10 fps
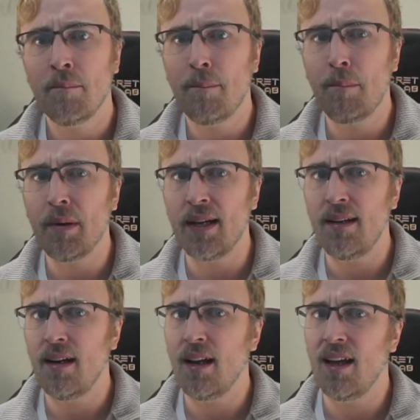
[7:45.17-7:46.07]
But
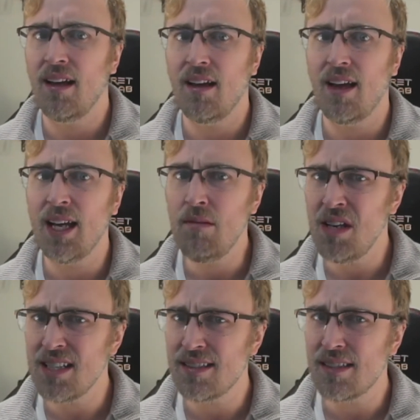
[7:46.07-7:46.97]

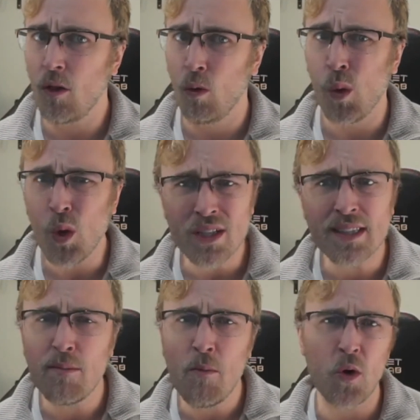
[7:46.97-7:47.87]
Edmonds looks
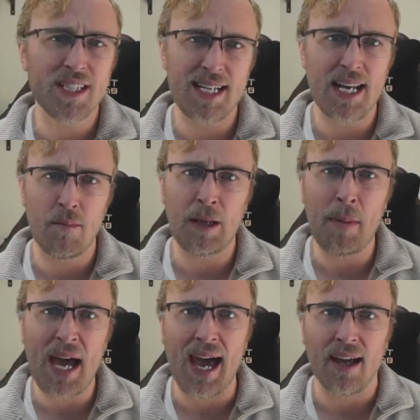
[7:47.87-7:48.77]
the more dynamic
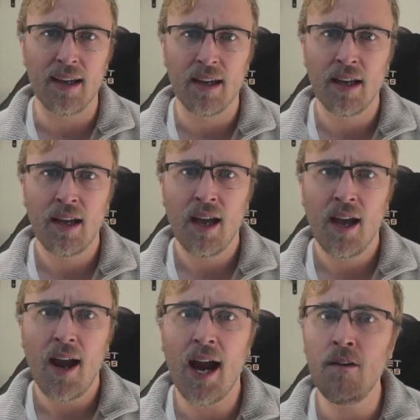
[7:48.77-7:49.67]
back.
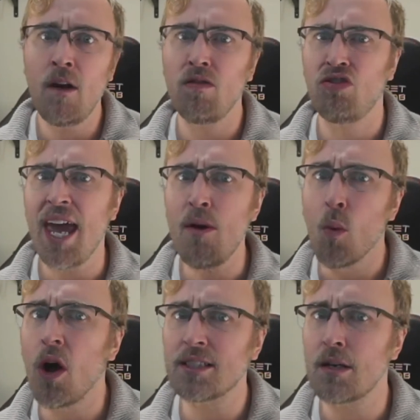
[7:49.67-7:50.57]
And they
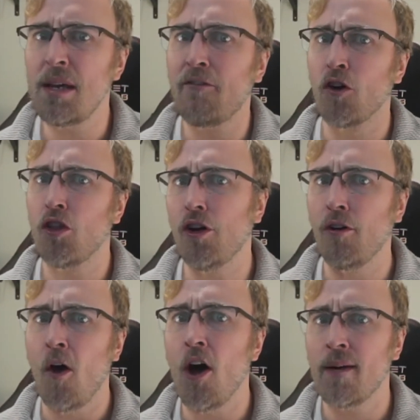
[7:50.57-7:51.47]
want to be further
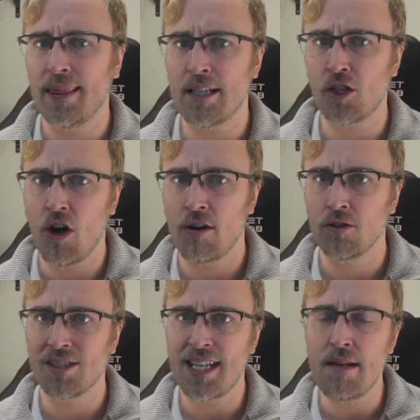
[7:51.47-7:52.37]
along with this
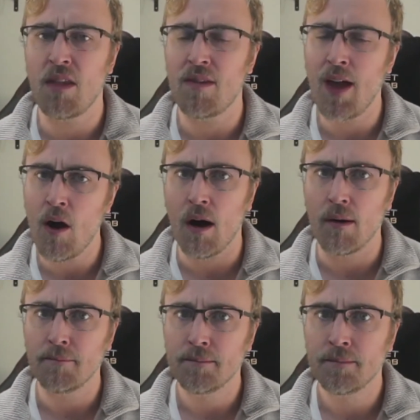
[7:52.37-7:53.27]
Cardinals team than they are.
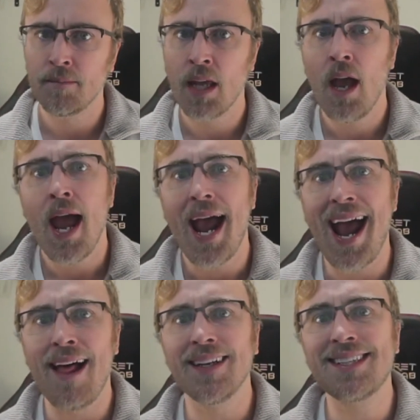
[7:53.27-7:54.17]

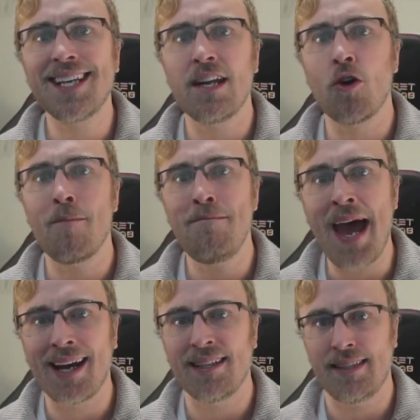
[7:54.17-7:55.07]
Alexander
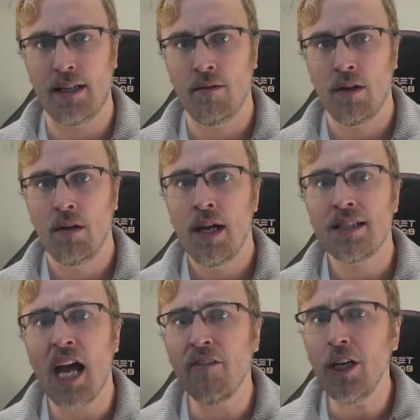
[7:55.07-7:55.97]
Madison.
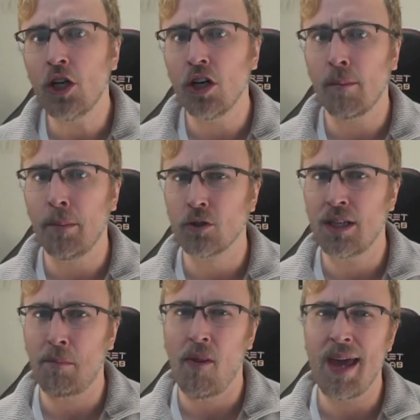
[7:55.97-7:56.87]
Dalvin Cook pulled
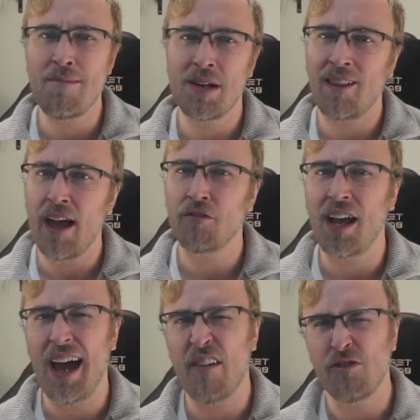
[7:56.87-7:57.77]
up lame and left
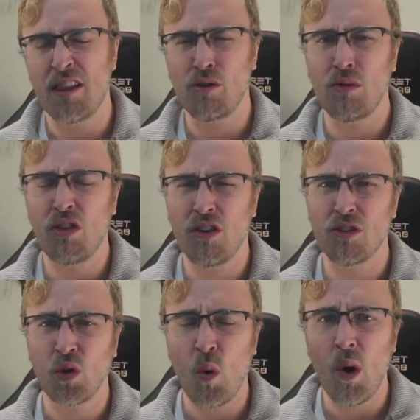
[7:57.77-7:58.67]
halfway through the third
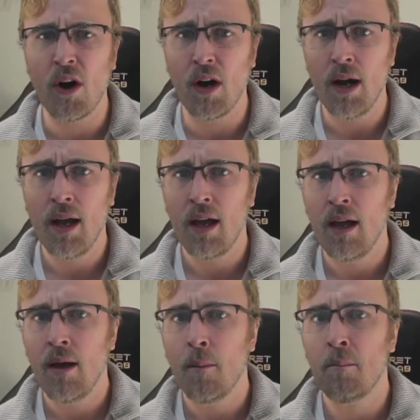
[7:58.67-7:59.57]
quarter.
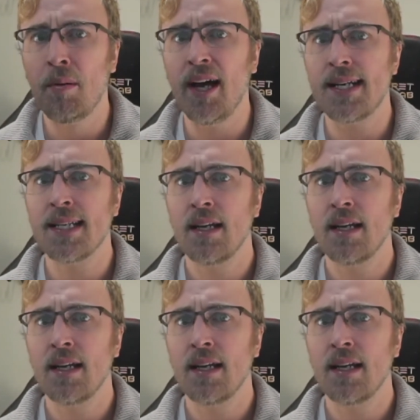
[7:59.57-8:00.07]
But